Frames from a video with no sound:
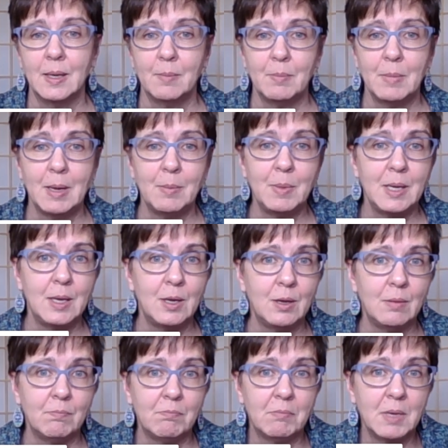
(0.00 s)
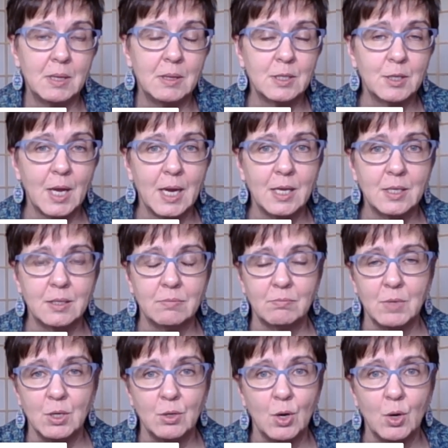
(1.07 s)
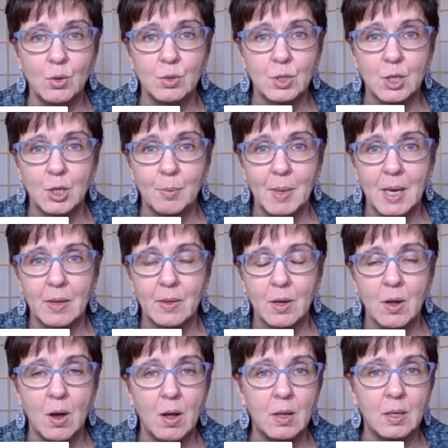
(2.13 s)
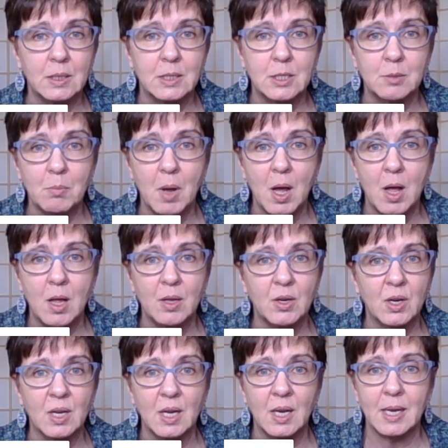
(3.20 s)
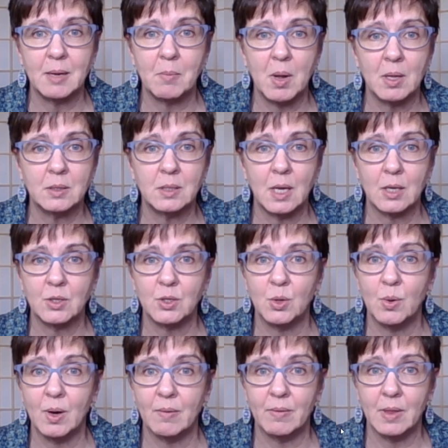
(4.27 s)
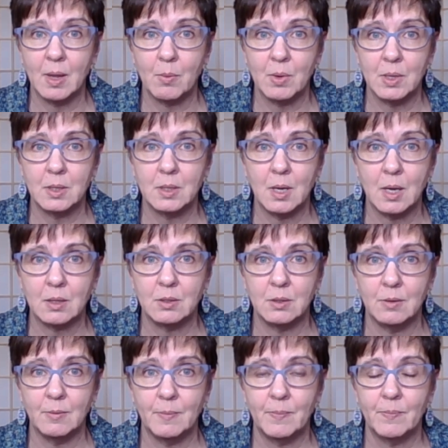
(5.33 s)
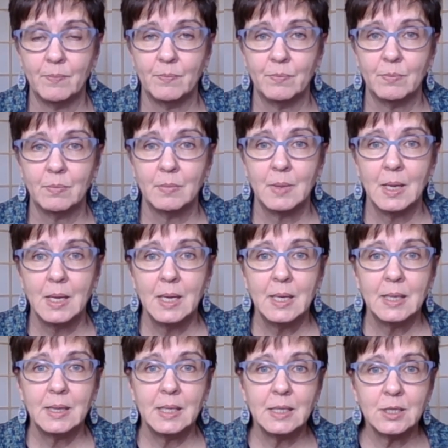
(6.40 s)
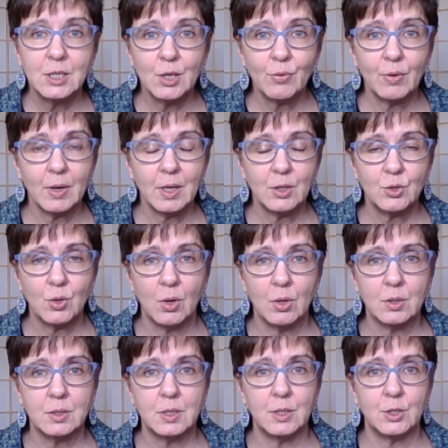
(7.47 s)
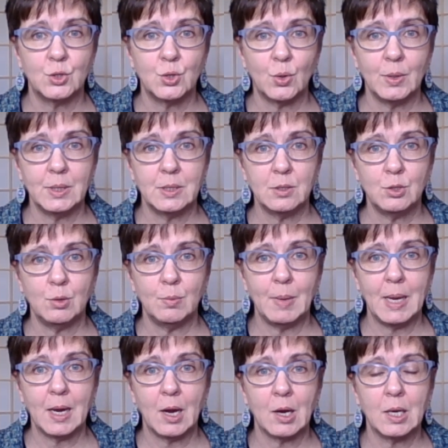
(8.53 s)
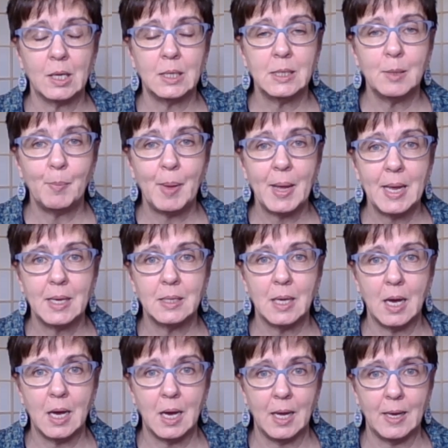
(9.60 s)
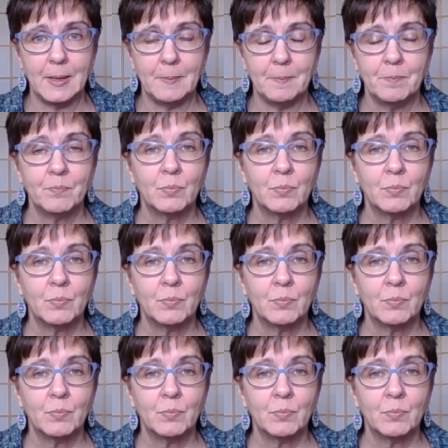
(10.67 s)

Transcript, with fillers: Maybe in this case, you know who's going to be on the call. It's small. You're going to let them all talk to whoever they want to talk to. These different controls and the choices you make are going to depend on